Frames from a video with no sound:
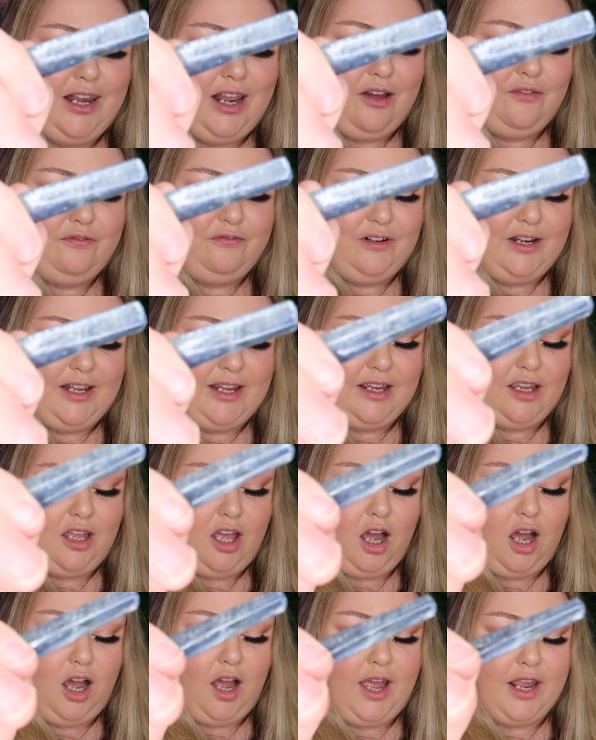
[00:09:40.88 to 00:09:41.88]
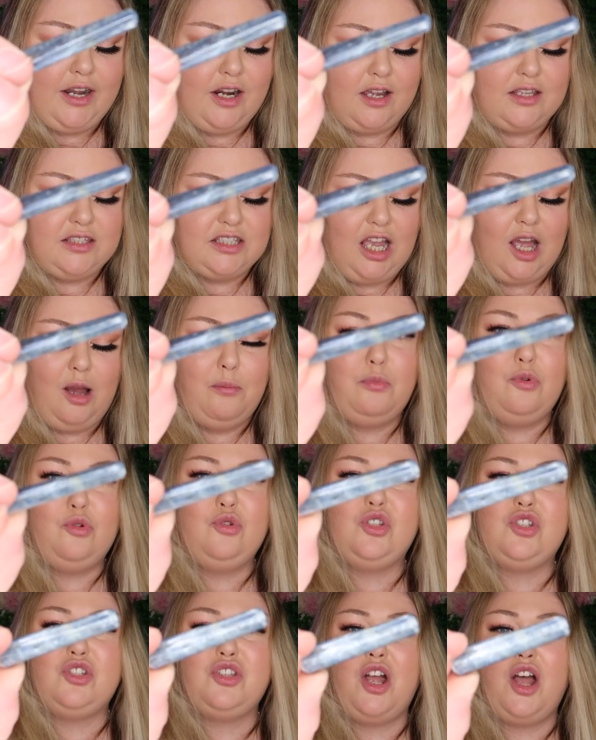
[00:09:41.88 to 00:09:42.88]
lovely kyanite tumble
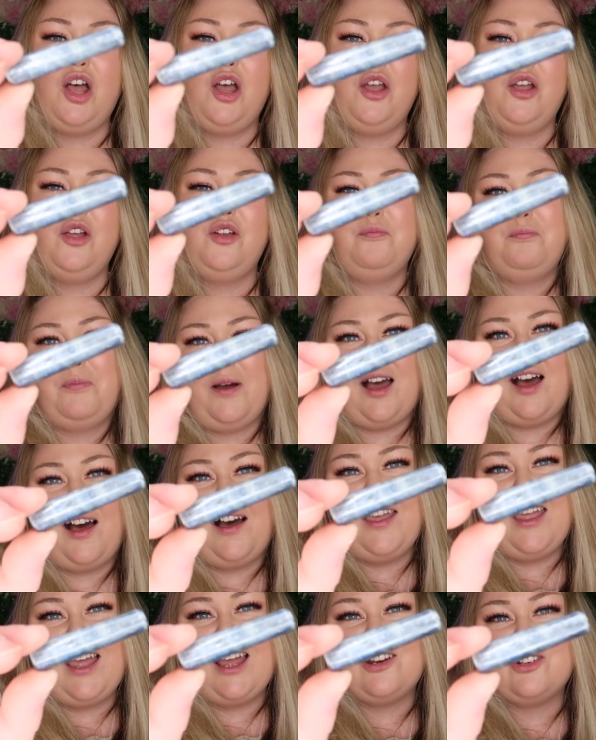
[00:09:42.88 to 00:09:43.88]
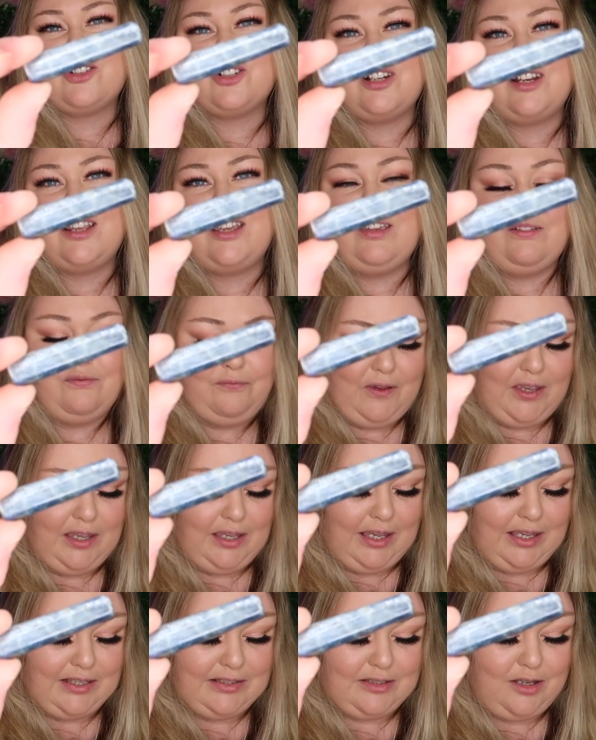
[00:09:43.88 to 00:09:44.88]
stone, but I actually
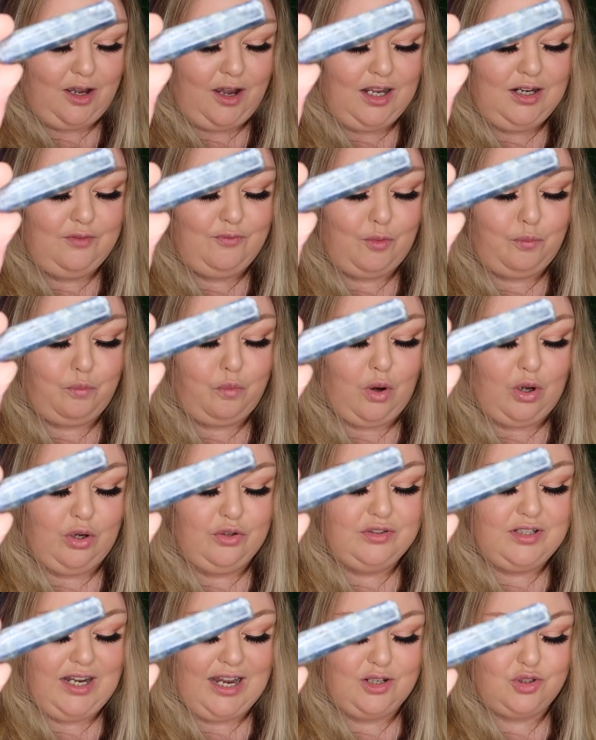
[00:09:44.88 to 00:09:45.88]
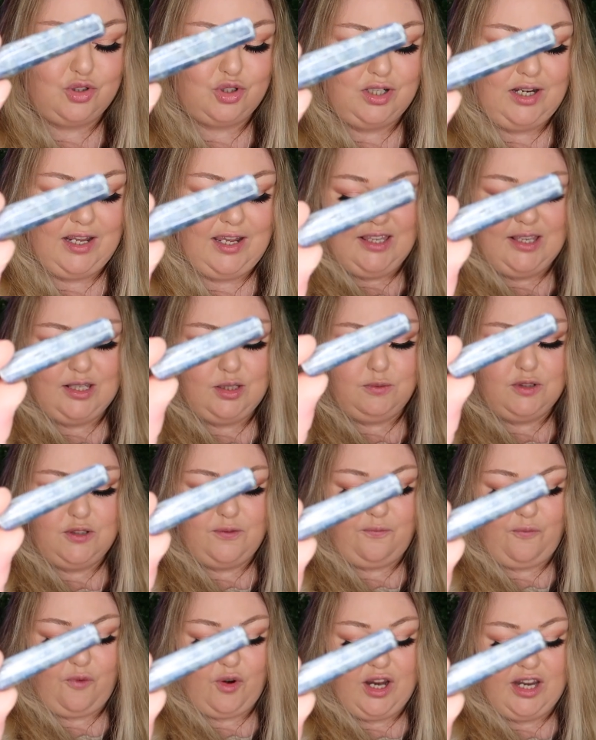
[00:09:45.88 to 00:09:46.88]
think it's kind of a wand, actually. This was
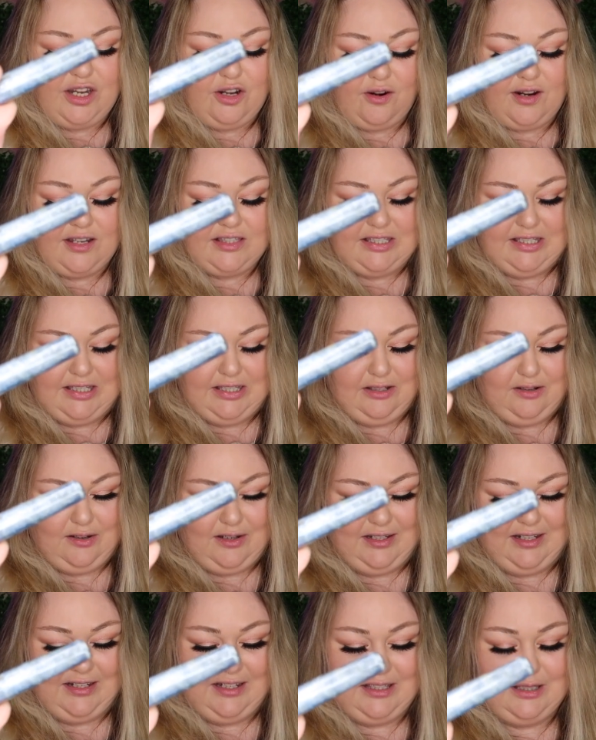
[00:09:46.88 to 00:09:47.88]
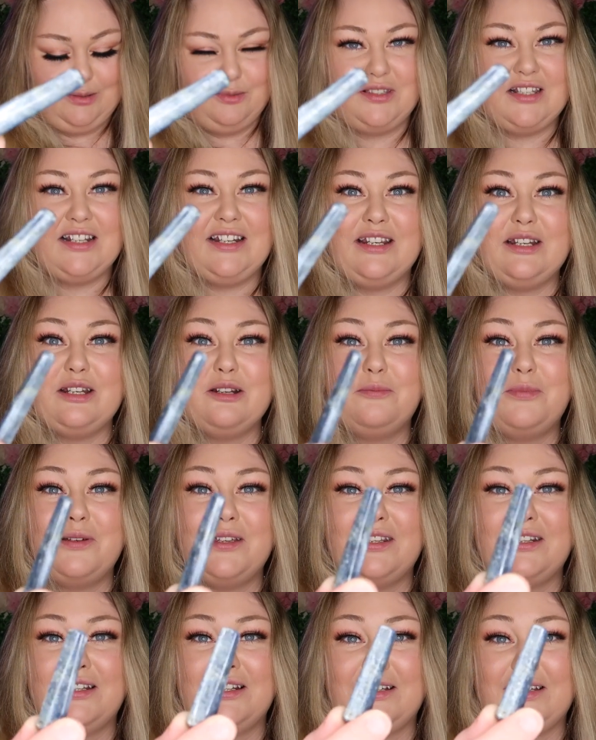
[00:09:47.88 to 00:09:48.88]
£3.99, and this was a little
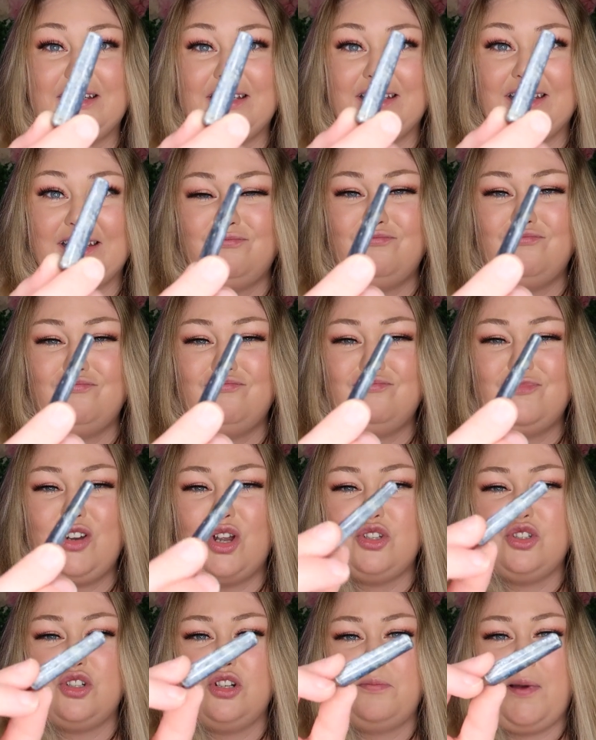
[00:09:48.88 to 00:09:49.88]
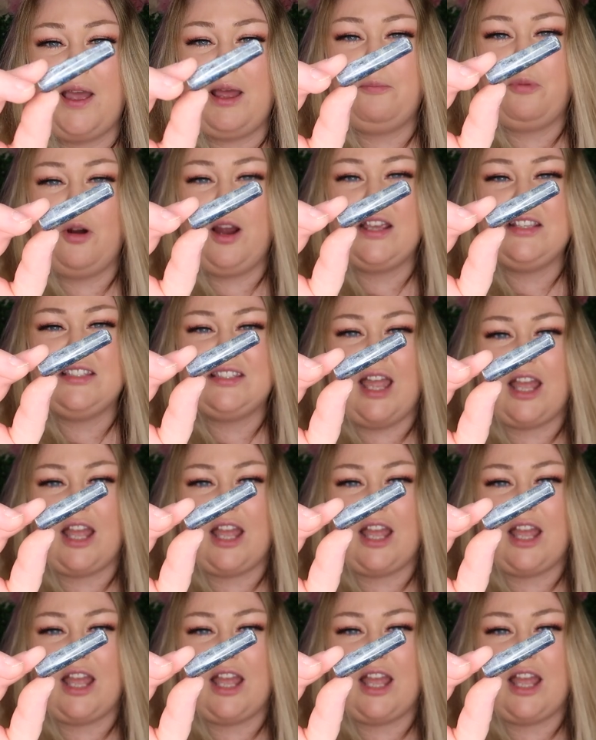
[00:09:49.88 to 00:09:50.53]
bit, like, not too bad priced,